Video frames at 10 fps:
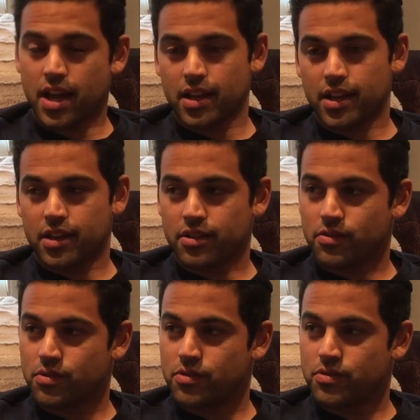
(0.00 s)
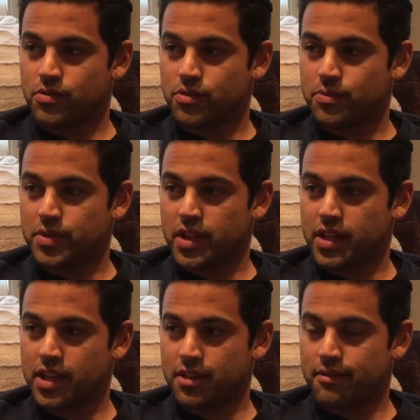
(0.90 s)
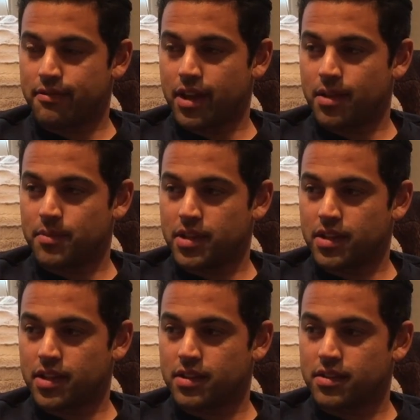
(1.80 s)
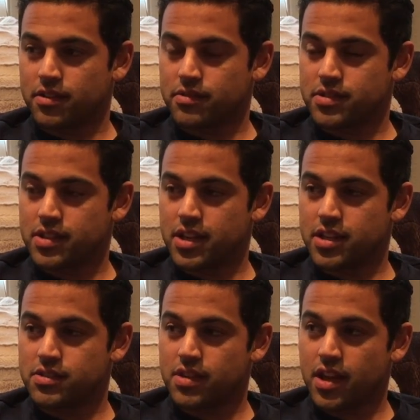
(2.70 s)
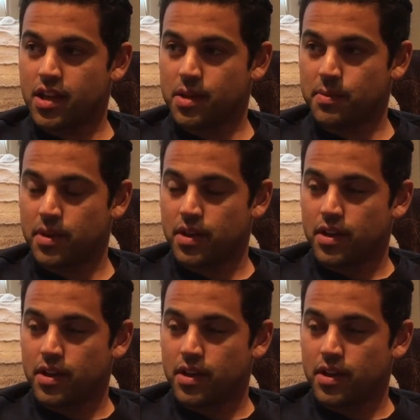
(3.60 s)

not like a crew, but like he had his family, like his kids came.